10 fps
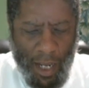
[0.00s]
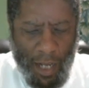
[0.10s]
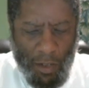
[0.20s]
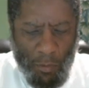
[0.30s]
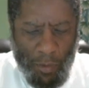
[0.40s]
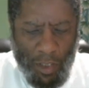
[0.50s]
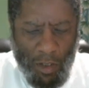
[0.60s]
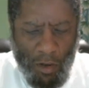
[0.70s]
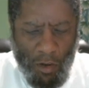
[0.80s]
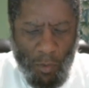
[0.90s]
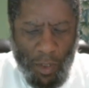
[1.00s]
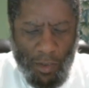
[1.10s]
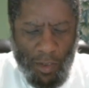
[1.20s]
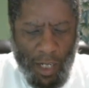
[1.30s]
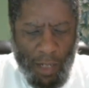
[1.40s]
I don't recall
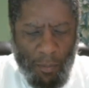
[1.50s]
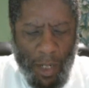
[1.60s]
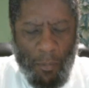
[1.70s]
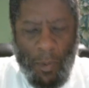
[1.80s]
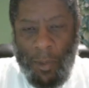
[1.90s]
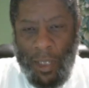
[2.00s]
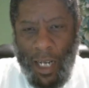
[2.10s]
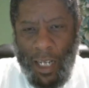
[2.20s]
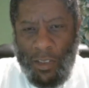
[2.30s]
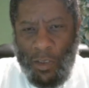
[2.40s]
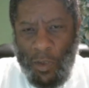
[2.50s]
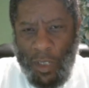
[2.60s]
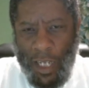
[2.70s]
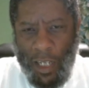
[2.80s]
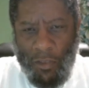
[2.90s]
whether or not my public high school
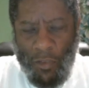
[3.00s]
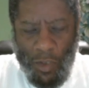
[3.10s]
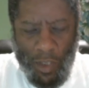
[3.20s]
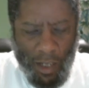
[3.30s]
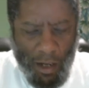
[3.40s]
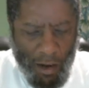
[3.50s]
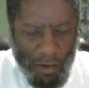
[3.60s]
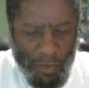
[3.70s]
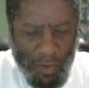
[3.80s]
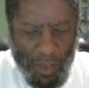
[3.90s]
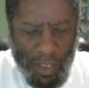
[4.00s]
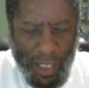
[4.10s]
in California offered